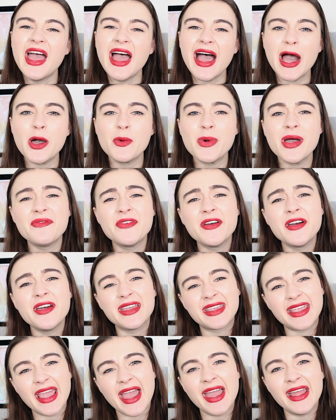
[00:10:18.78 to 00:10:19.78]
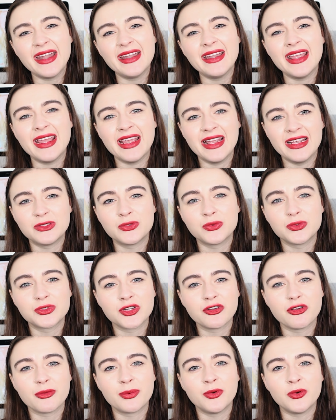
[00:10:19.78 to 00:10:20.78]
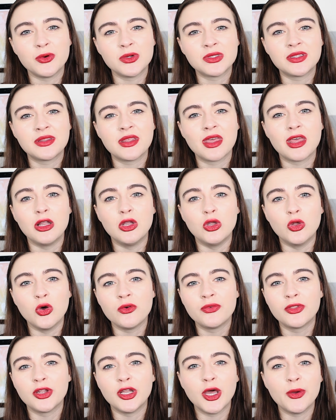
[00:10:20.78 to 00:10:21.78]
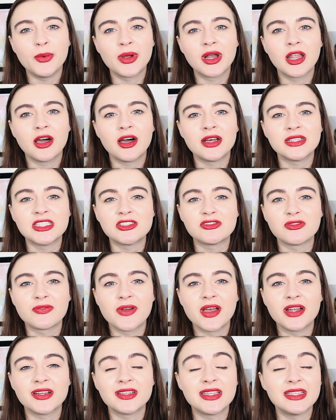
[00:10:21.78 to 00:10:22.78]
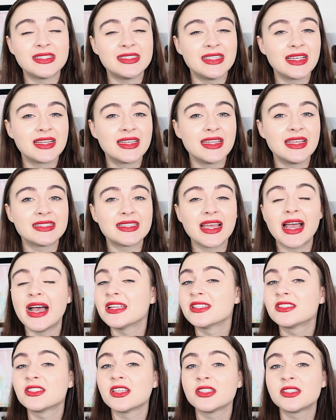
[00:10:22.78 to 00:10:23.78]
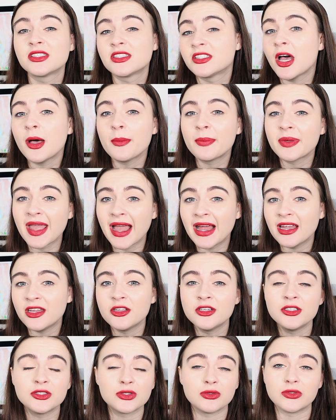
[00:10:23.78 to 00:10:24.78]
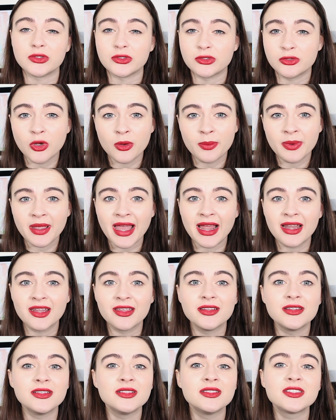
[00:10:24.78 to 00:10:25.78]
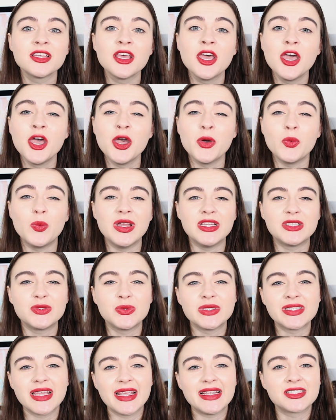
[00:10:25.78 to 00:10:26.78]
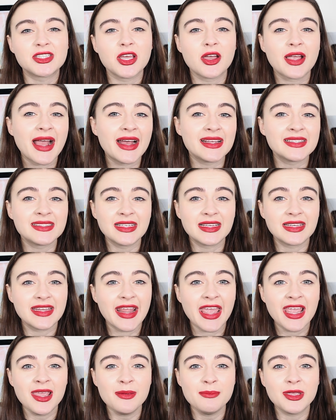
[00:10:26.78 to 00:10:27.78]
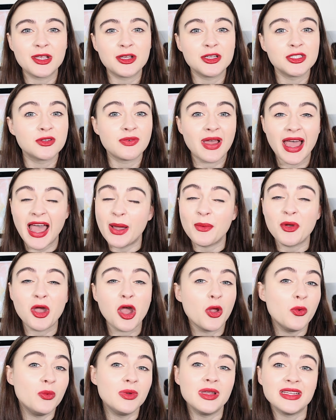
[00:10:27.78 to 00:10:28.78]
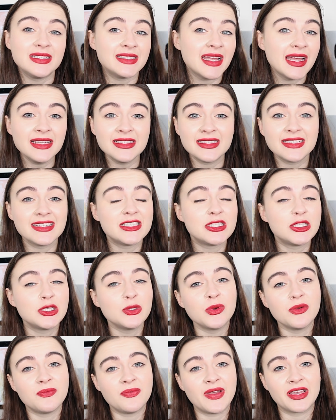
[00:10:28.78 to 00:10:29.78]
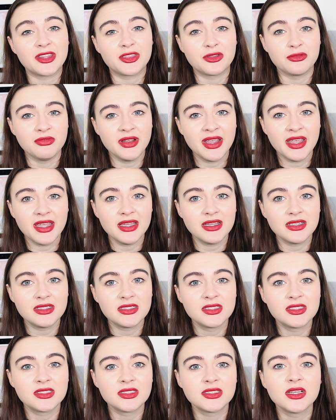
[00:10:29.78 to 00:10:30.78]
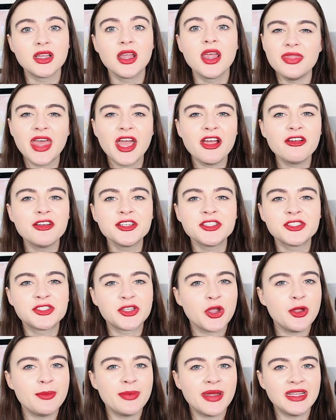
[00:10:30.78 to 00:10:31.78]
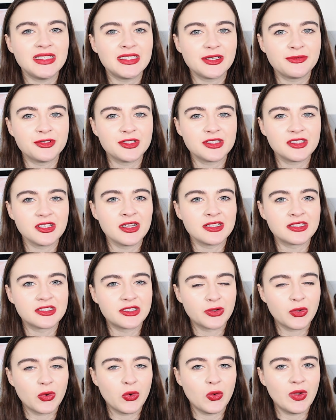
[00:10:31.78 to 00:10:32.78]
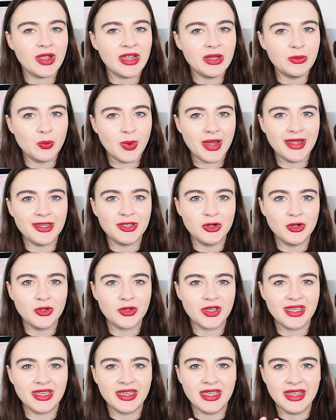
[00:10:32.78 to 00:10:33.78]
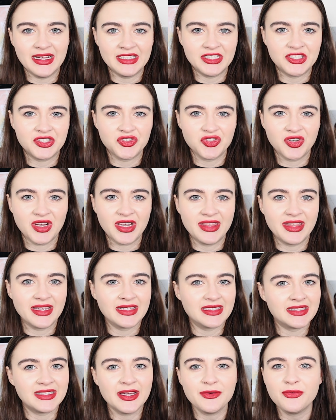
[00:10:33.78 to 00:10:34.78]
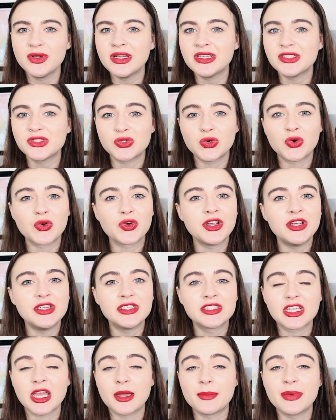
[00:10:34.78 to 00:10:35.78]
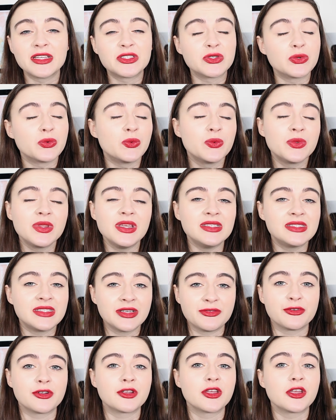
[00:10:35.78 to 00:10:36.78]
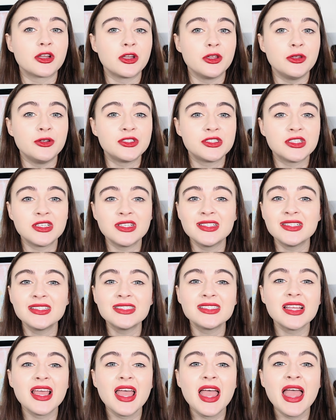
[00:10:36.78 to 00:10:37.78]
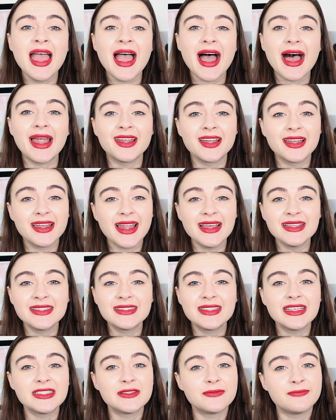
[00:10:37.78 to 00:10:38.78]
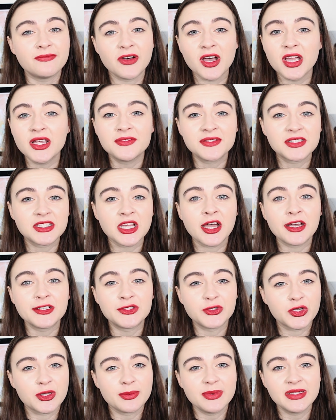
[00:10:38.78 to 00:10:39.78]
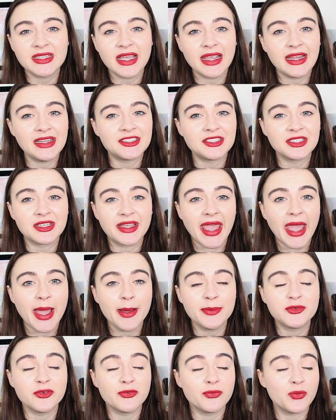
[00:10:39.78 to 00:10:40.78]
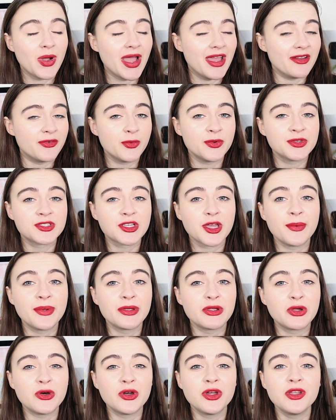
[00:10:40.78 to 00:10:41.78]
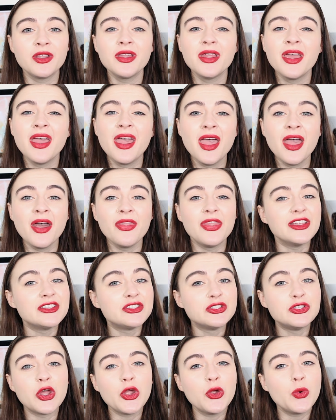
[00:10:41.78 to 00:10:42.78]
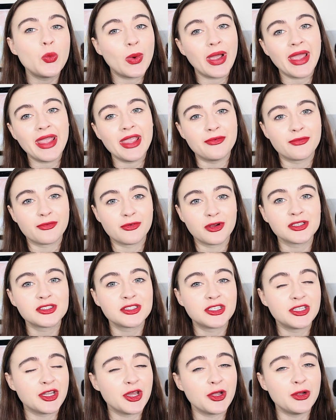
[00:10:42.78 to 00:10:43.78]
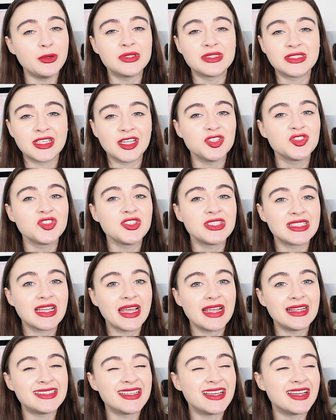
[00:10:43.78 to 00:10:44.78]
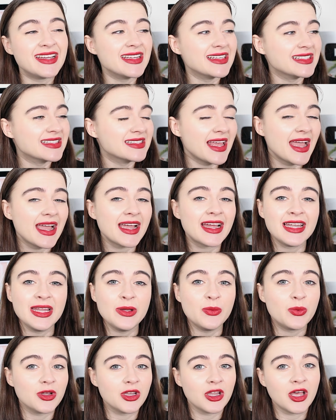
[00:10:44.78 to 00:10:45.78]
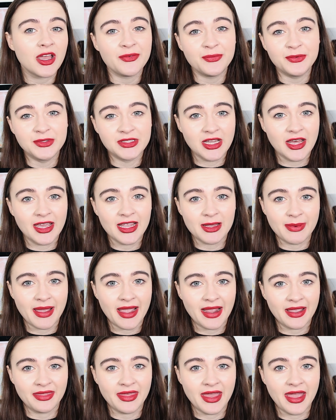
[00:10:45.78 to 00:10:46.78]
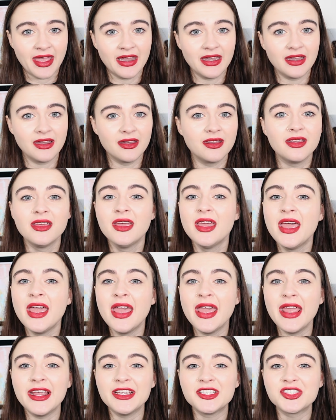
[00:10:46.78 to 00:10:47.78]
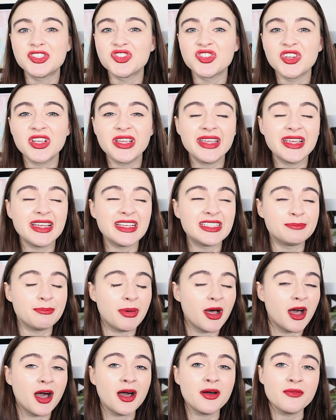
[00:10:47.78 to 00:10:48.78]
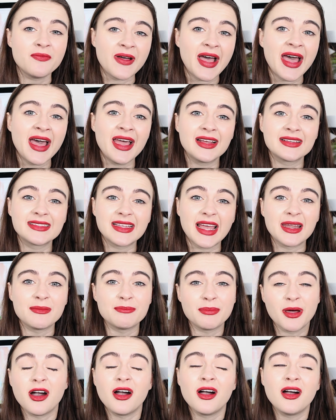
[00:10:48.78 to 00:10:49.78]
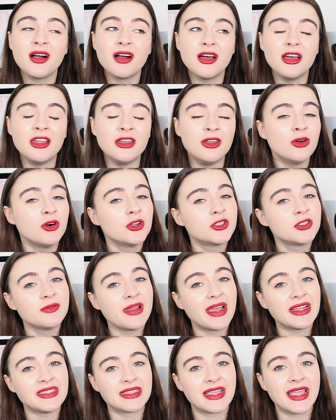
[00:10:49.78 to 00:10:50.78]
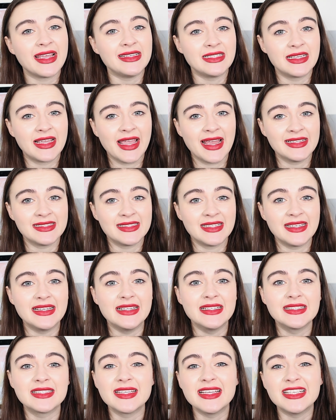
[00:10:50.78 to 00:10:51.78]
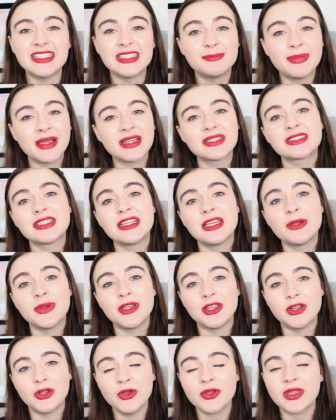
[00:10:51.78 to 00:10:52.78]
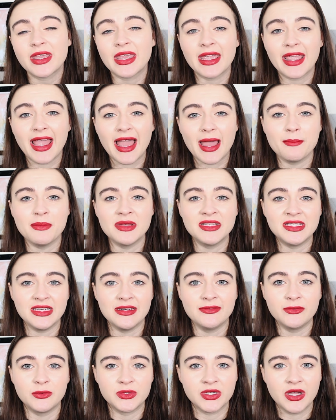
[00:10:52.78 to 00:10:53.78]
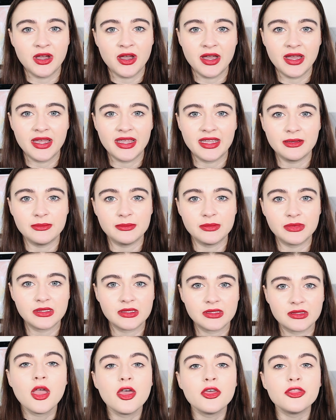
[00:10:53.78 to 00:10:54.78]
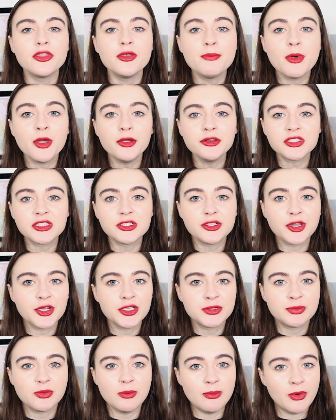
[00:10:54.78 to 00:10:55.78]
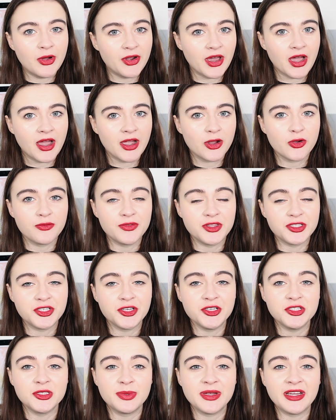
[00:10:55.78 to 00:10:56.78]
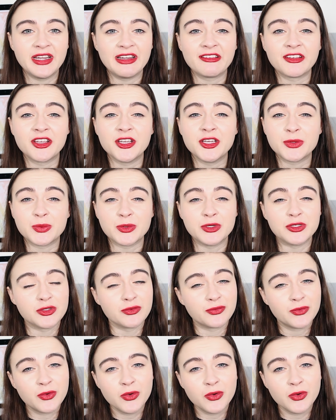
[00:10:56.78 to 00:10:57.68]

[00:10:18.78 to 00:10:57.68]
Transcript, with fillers: However, again, it is also reported that a lot of the lower classes referred to the sickness as stop gallant or stop gallant, which was a sarcastic name because of how it only tended to affect the rich. There are so many different sides to the coin when you're looking at history. There's different historians coming to all these different conclusions, and unless there's five star documentation kept of whatever was going on, there's no way for us to know centuries later exactly what life was like back then. History is part fact and part a lot of educated guesses, especially when you're looking at medieval times. The most notable monarch of the Tudor period was, of